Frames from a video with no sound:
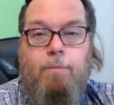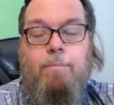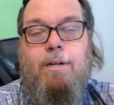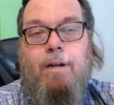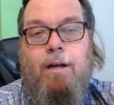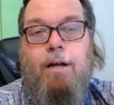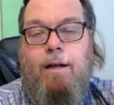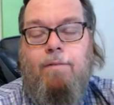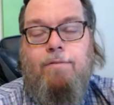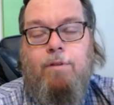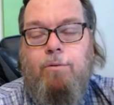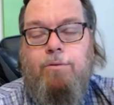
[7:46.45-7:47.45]
I mean, I,
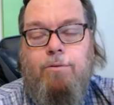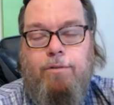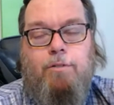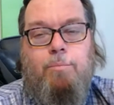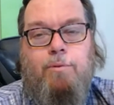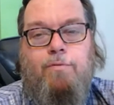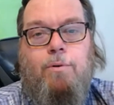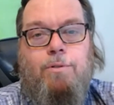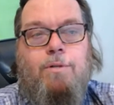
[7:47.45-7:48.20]
I've told you this before.